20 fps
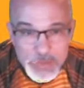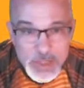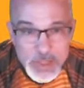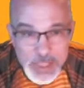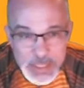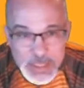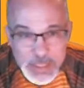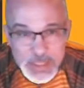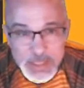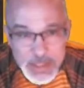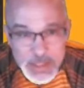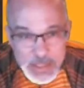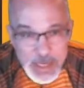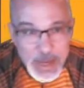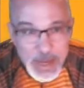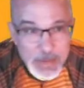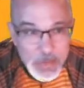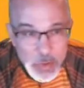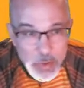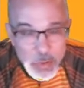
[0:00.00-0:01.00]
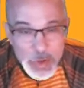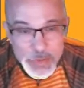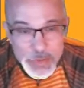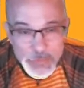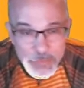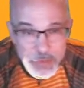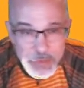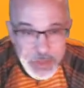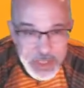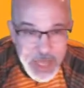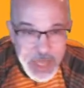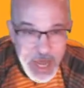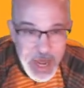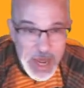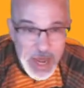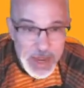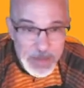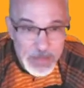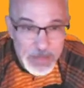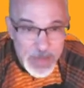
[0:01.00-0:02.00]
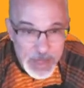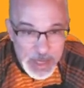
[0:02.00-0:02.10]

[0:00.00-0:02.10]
distance, I'm going for time.